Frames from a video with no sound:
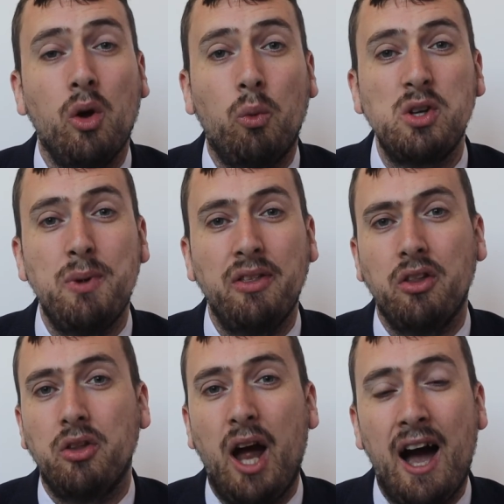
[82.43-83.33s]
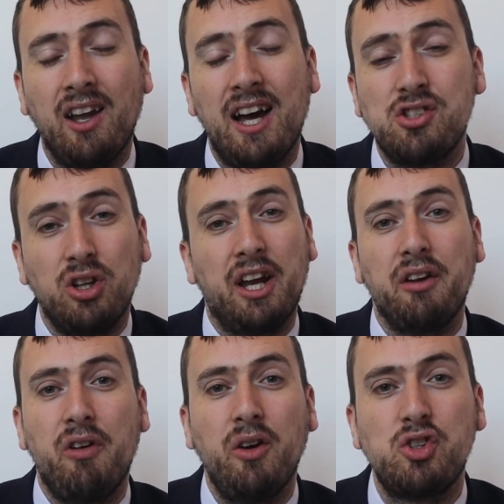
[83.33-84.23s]
which meant that the Allies only had a
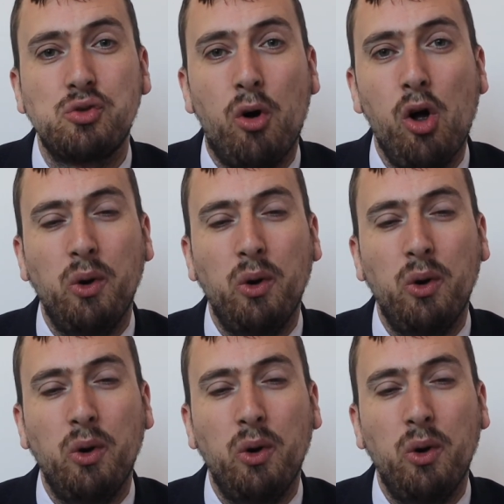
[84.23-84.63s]
very small